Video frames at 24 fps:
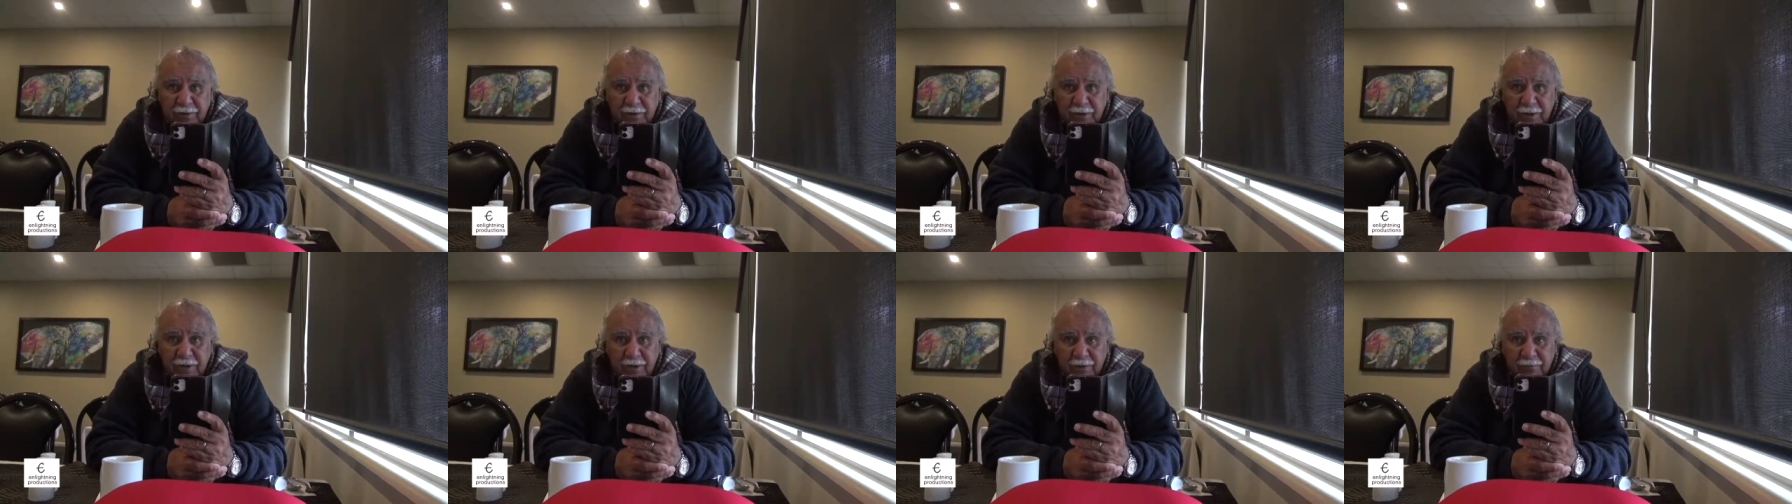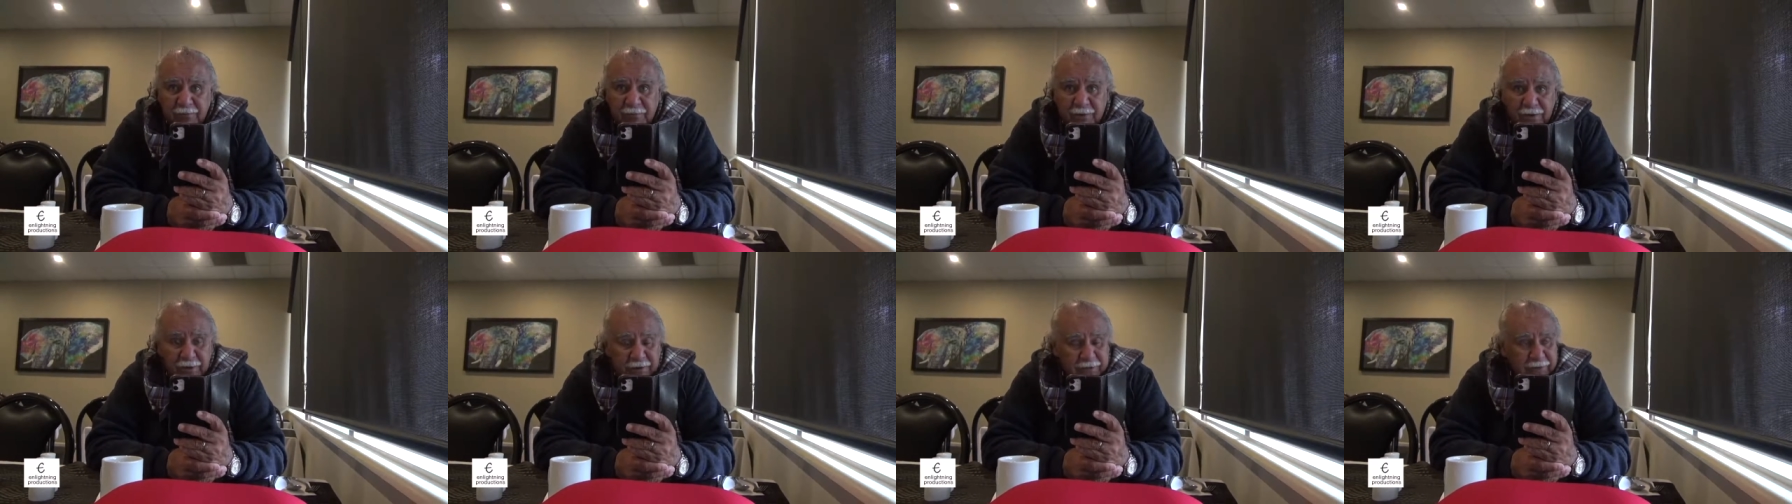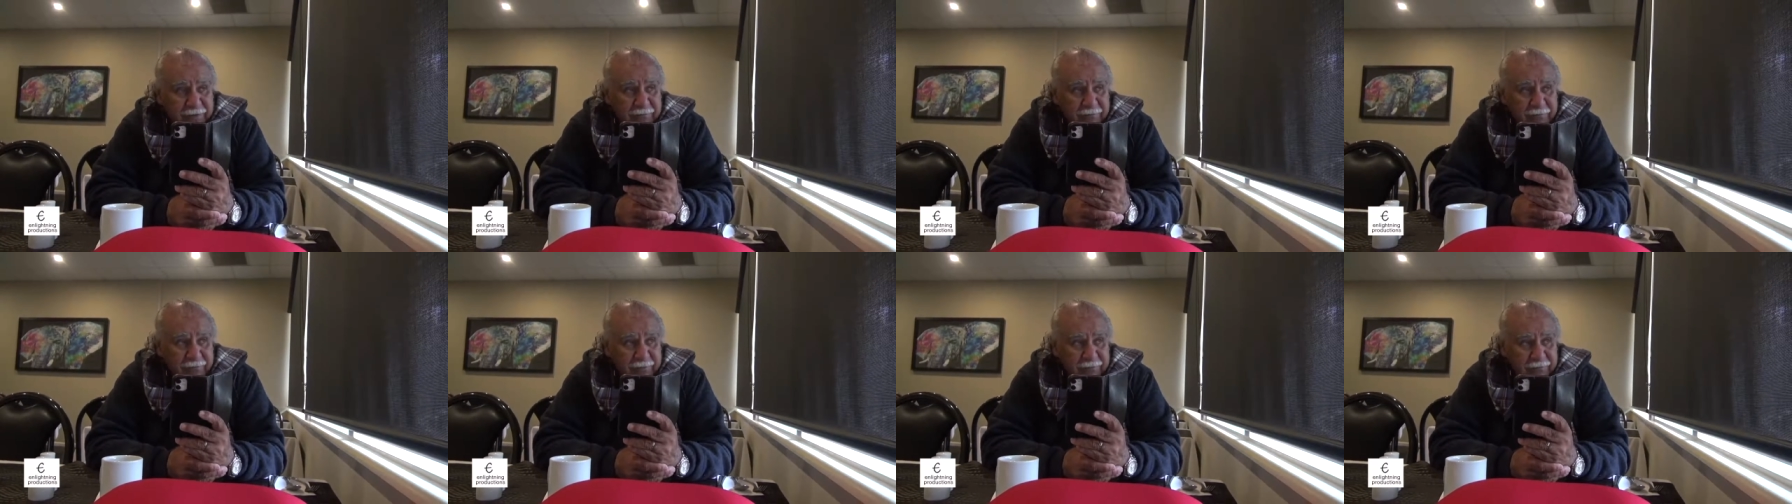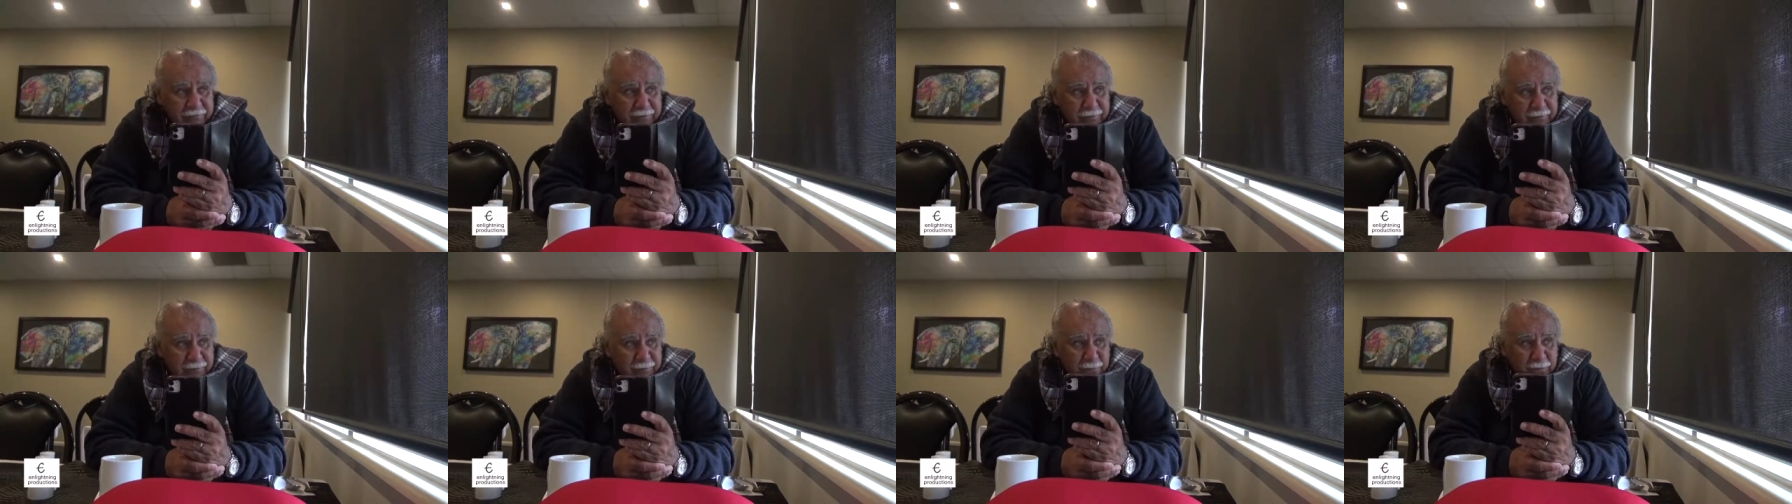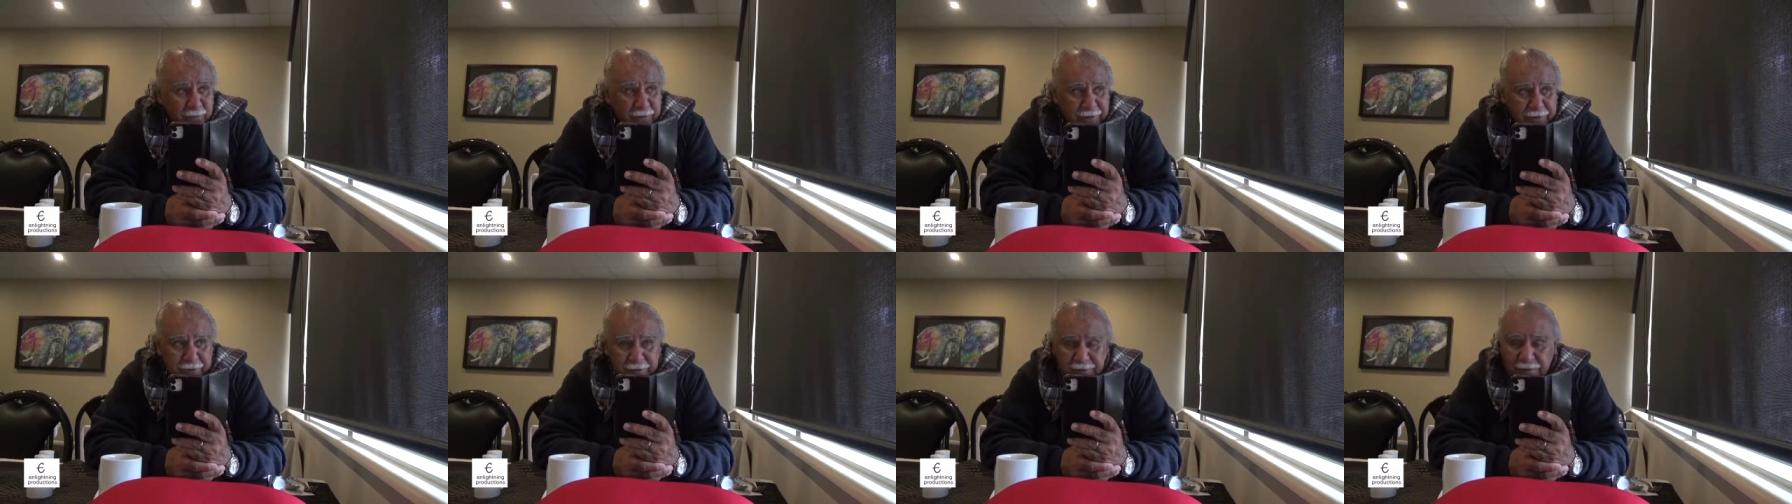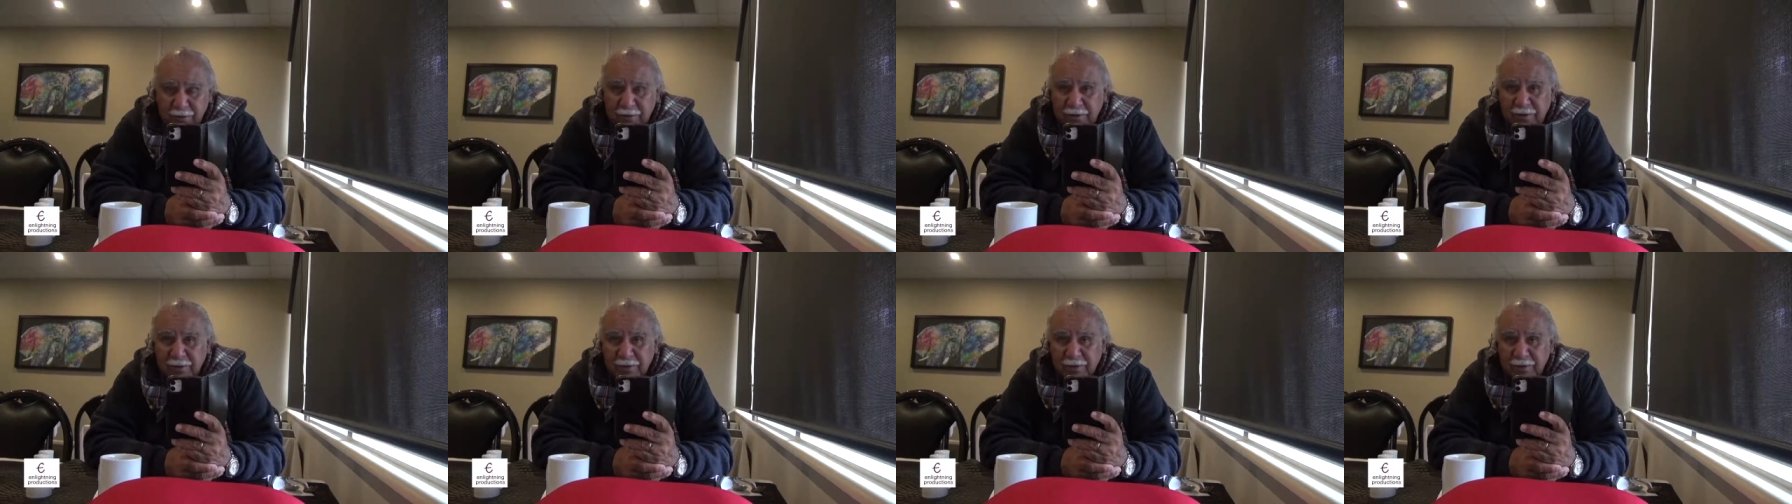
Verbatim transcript: uh, that I never ever put in